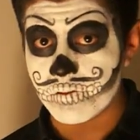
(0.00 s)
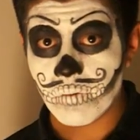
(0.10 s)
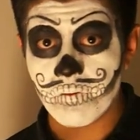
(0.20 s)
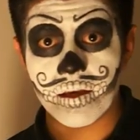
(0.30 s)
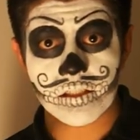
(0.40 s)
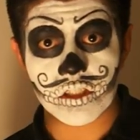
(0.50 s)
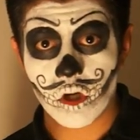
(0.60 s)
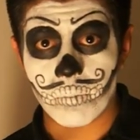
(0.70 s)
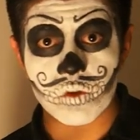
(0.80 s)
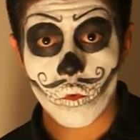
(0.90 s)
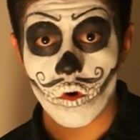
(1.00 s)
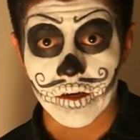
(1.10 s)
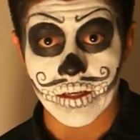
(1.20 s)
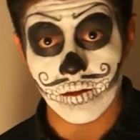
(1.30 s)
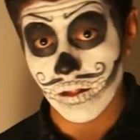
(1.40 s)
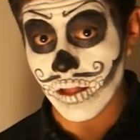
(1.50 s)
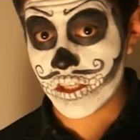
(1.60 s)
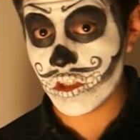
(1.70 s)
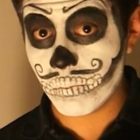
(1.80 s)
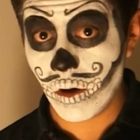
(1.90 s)
If something stops working
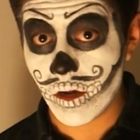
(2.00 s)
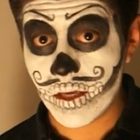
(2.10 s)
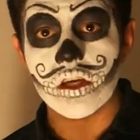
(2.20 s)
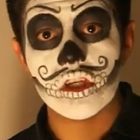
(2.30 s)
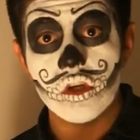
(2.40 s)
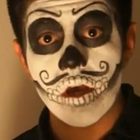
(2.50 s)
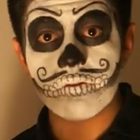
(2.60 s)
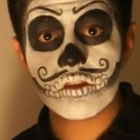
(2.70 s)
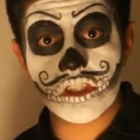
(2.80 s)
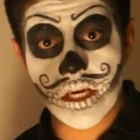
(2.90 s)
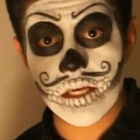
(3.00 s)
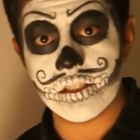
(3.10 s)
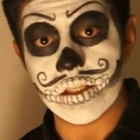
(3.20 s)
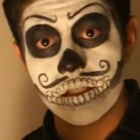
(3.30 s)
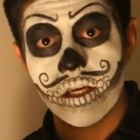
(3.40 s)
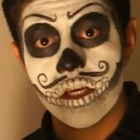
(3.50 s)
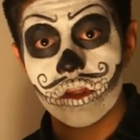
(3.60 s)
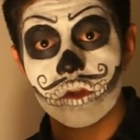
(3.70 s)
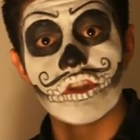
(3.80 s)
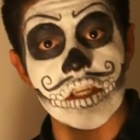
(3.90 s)
like your body, you have to change it,
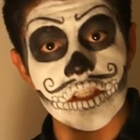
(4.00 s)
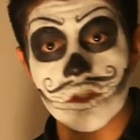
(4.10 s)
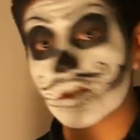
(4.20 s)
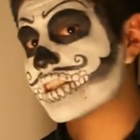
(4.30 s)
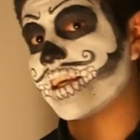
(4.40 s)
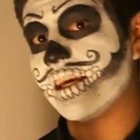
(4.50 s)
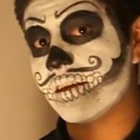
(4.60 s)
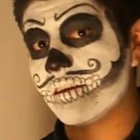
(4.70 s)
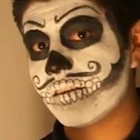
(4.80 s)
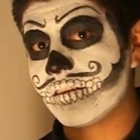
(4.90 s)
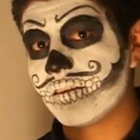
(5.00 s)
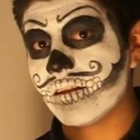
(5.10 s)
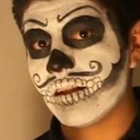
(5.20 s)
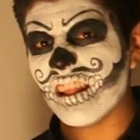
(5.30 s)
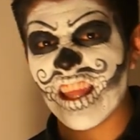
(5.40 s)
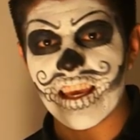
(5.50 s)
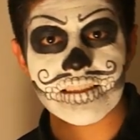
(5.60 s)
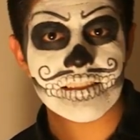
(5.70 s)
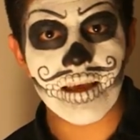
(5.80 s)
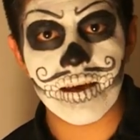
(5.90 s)
to change your skin,
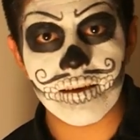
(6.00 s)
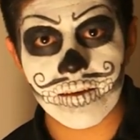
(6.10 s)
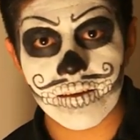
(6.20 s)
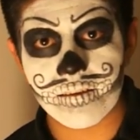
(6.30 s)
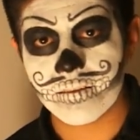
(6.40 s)
like a snake.